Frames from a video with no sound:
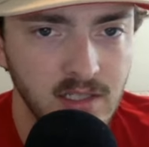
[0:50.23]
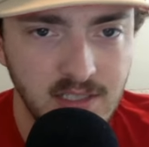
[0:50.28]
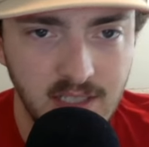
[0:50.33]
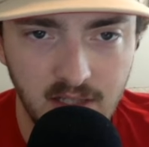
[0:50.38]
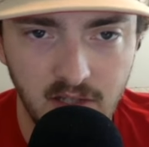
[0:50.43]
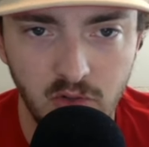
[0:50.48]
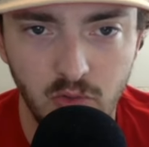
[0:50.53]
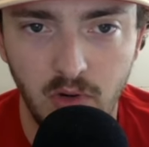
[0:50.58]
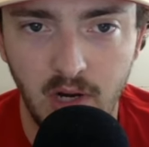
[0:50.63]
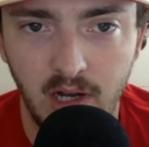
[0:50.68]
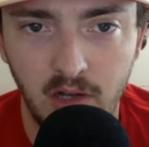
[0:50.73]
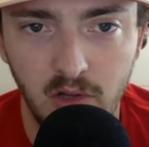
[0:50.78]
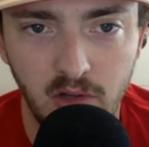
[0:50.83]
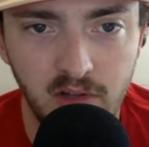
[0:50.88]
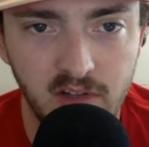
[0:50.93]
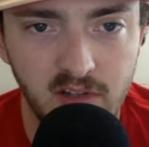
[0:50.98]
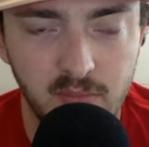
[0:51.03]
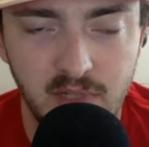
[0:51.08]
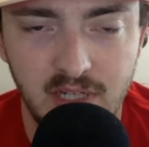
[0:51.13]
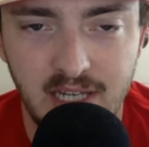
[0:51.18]
Dylan
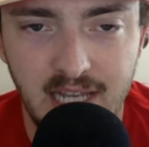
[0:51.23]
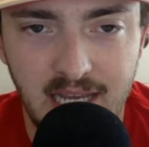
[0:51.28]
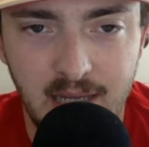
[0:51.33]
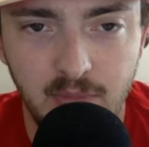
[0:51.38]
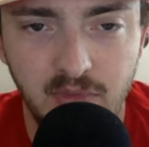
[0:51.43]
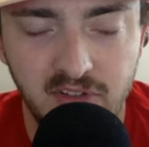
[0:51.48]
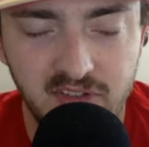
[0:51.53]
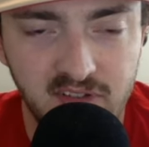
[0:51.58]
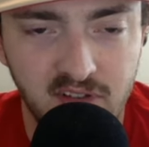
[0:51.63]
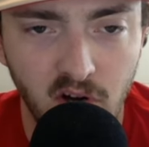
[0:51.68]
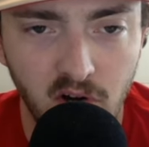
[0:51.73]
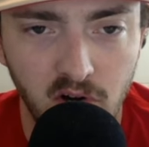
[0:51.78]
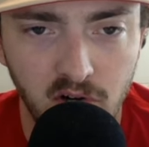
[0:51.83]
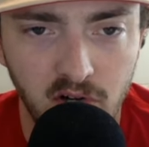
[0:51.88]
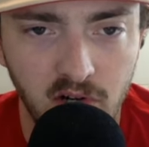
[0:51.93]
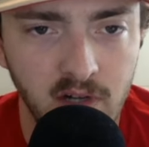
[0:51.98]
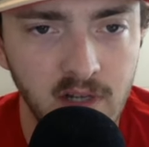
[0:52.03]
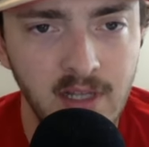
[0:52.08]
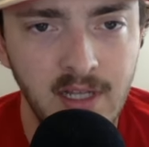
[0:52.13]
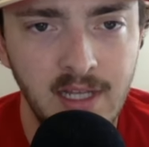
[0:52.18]
Raiola has been named the
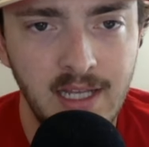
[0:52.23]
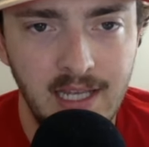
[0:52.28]
starter.